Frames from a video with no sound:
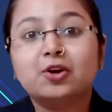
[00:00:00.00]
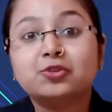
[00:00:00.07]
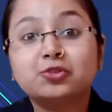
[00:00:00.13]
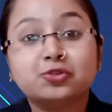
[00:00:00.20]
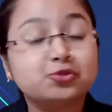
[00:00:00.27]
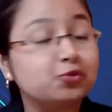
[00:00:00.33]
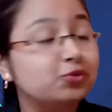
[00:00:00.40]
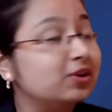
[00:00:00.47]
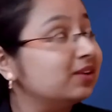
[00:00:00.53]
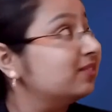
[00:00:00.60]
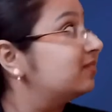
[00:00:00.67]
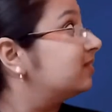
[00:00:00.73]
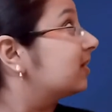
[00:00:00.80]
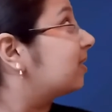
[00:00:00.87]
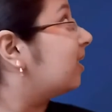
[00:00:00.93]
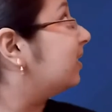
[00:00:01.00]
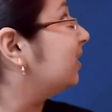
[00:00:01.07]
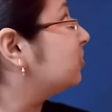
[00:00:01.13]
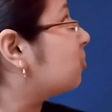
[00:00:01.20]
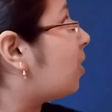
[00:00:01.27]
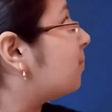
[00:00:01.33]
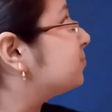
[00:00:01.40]
So students, the
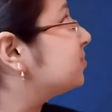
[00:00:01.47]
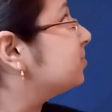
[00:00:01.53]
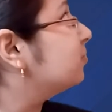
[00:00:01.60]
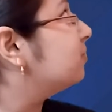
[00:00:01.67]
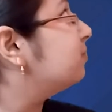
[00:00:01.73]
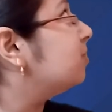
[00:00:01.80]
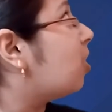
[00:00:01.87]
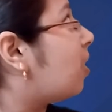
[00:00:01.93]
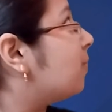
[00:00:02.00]
correct option will be